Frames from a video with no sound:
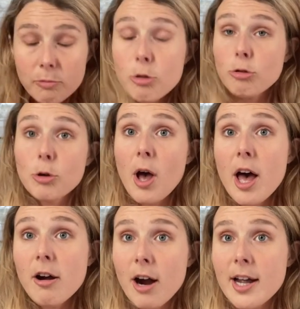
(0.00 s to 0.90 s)
through
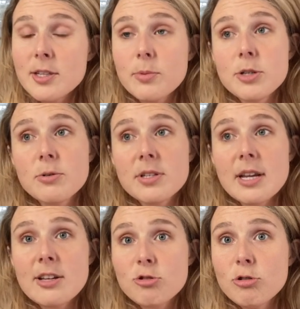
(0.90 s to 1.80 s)
her eyes, which was
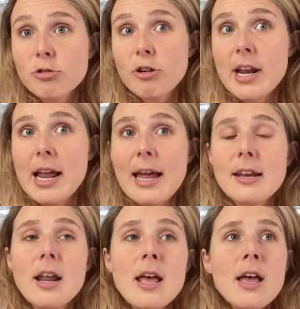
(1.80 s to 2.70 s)
extraordinary. And